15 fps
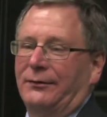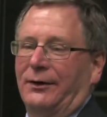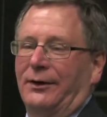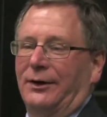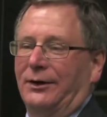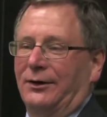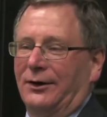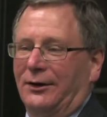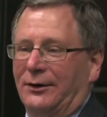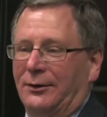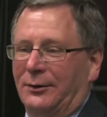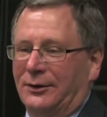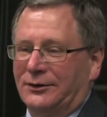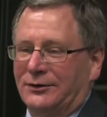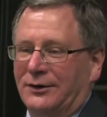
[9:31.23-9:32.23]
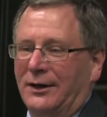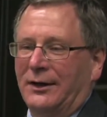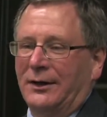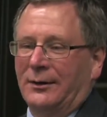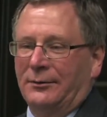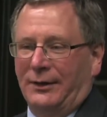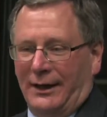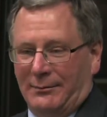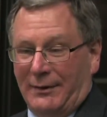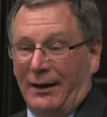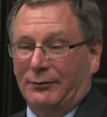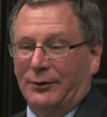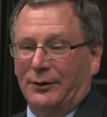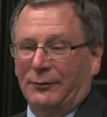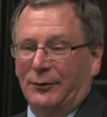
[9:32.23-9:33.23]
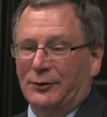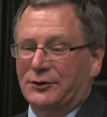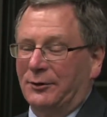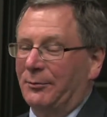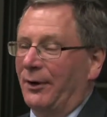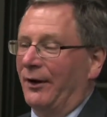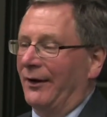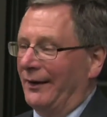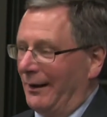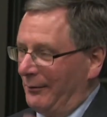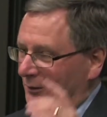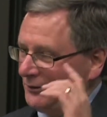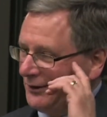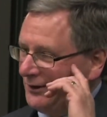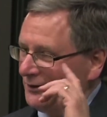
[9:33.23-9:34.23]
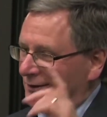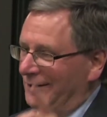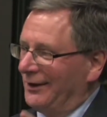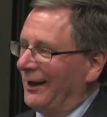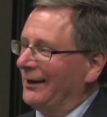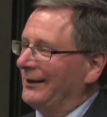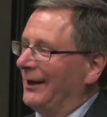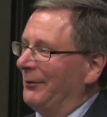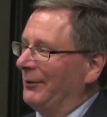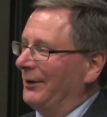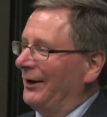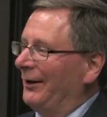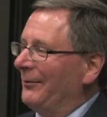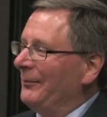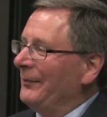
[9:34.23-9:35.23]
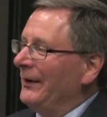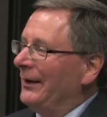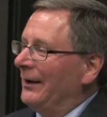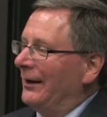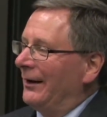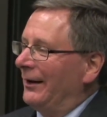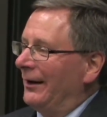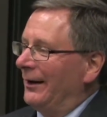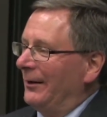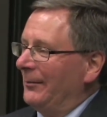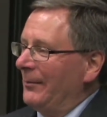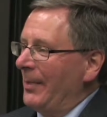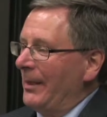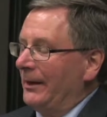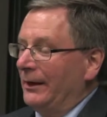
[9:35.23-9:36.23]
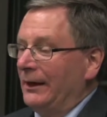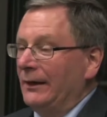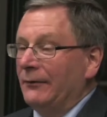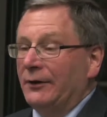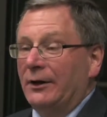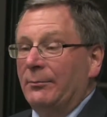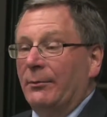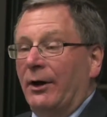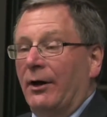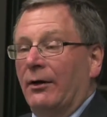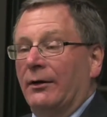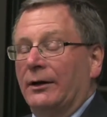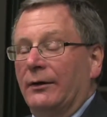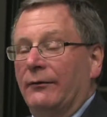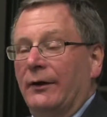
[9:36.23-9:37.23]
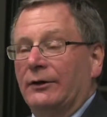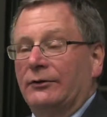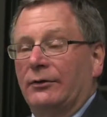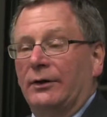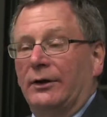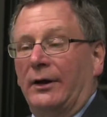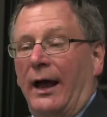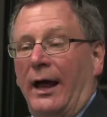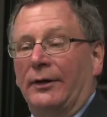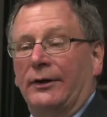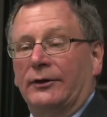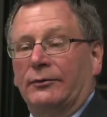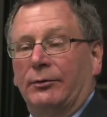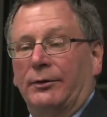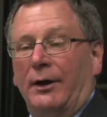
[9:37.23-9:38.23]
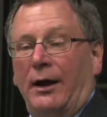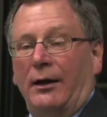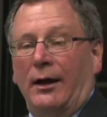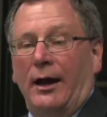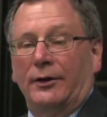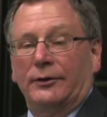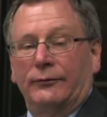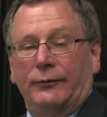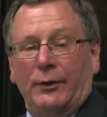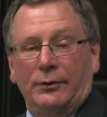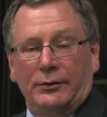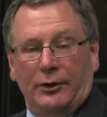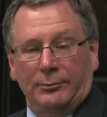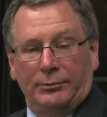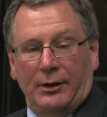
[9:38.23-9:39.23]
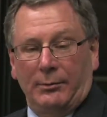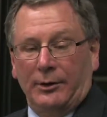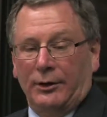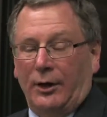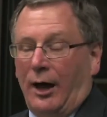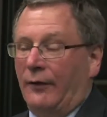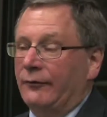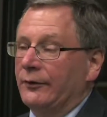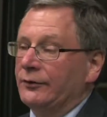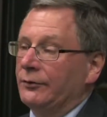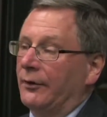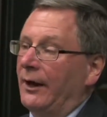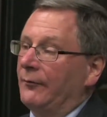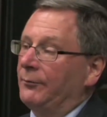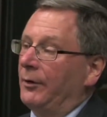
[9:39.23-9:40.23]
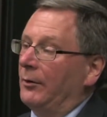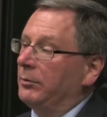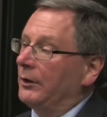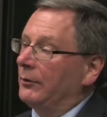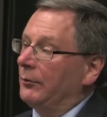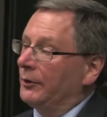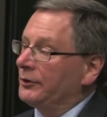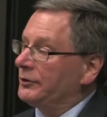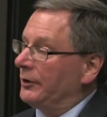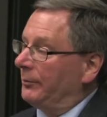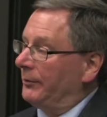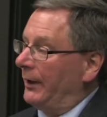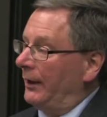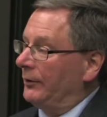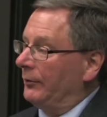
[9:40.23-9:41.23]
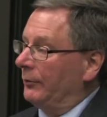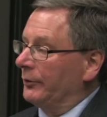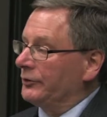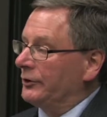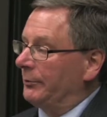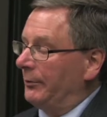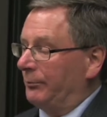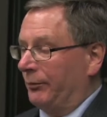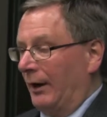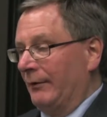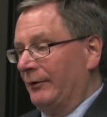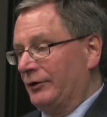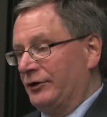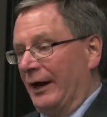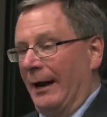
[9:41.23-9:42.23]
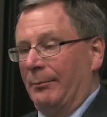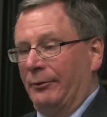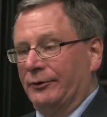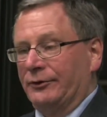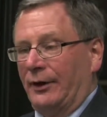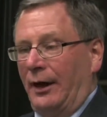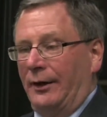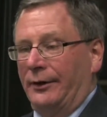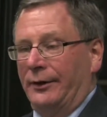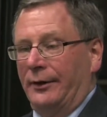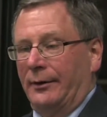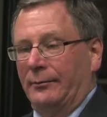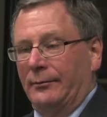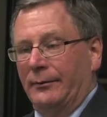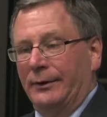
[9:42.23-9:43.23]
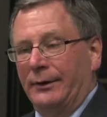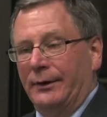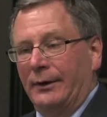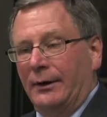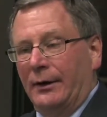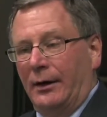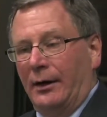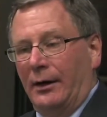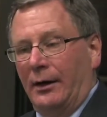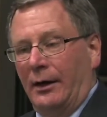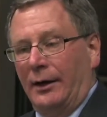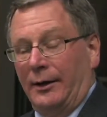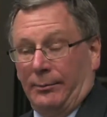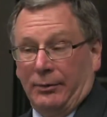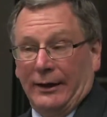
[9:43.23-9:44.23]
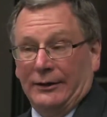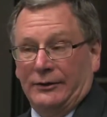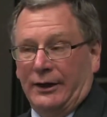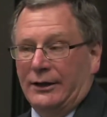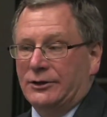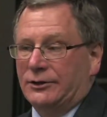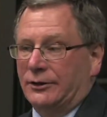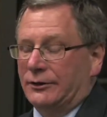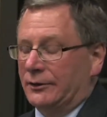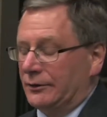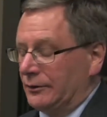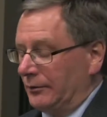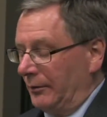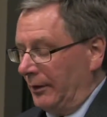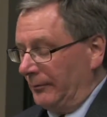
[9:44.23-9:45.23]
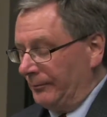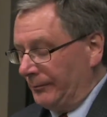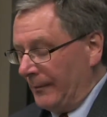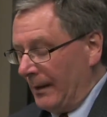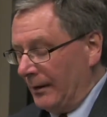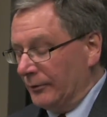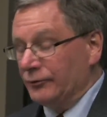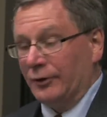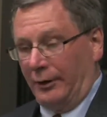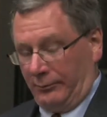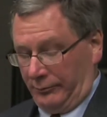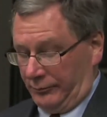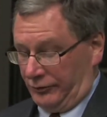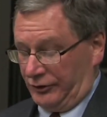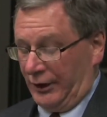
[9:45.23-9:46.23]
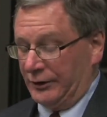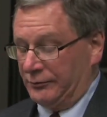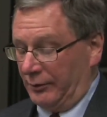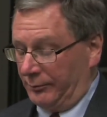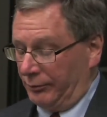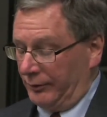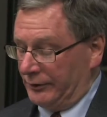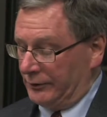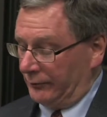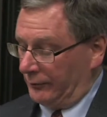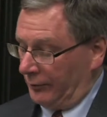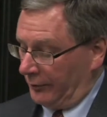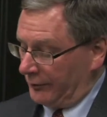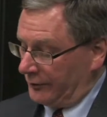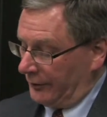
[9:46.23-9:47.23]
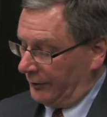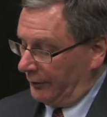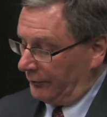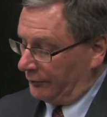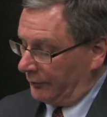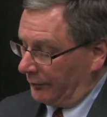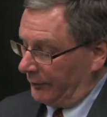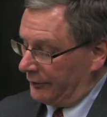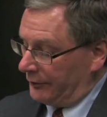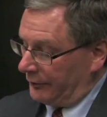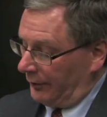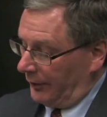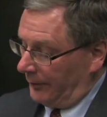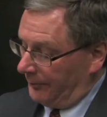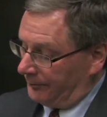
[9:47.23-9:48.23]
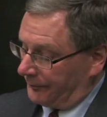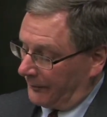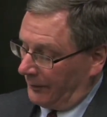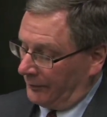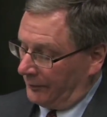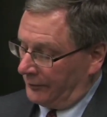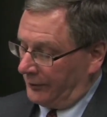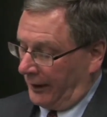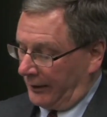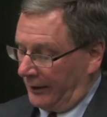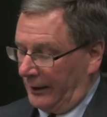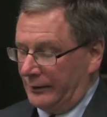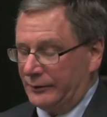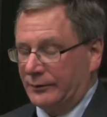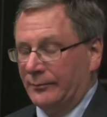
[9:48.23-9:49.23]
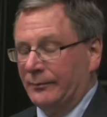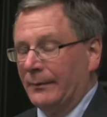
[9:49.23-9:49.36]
Very good, of course, named after the Virgin Mary. That one's easy, you got that one now. Even in Maryland, eventually Catholics were not allowed to vote, hold public office, or have public worship. They had to worship in private chapels on the plantations and so on. It was Jesuit priests, of course, in those early decades.